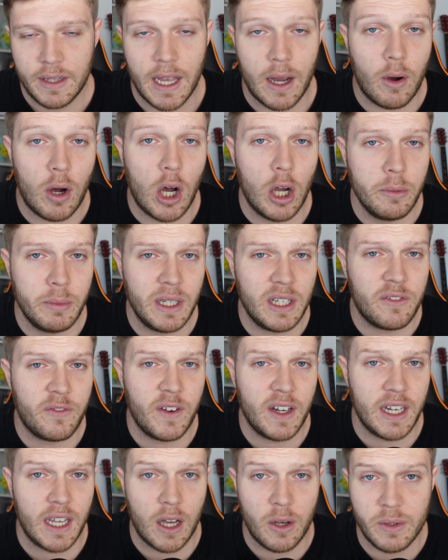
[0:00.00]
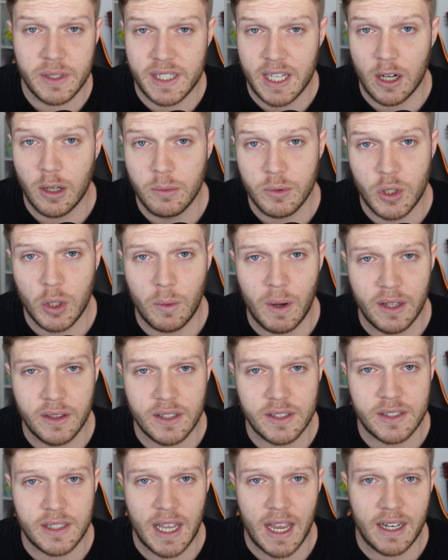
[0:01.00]
Now, I hope this video has helped you
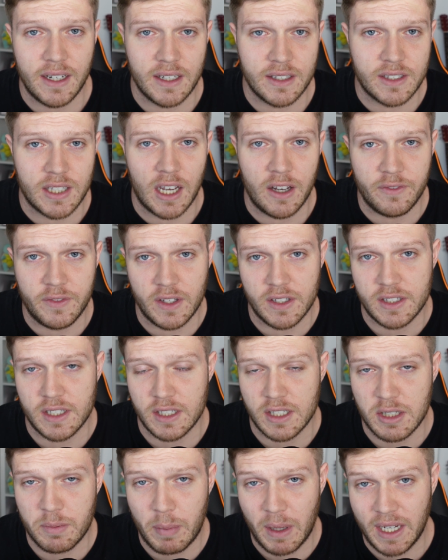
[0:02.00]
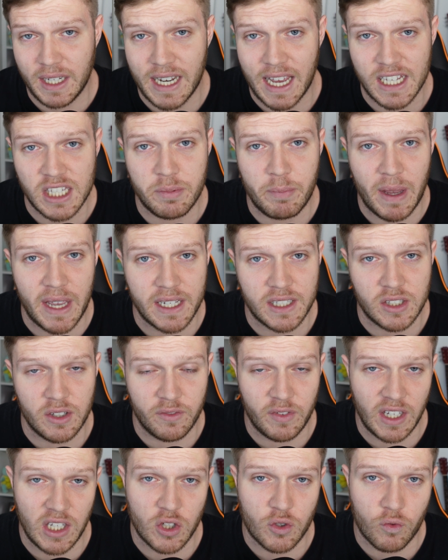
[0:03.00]
understand the toughness and speed aspects
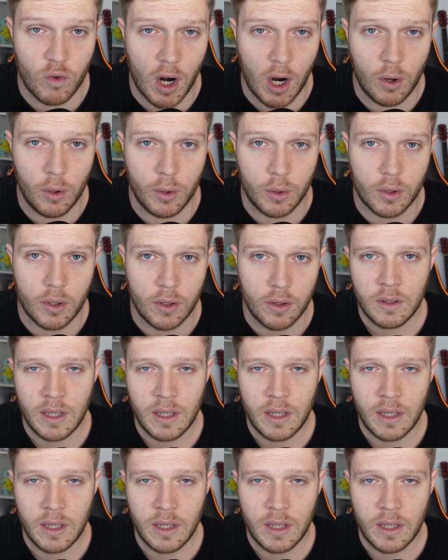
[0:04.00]
of each rogue.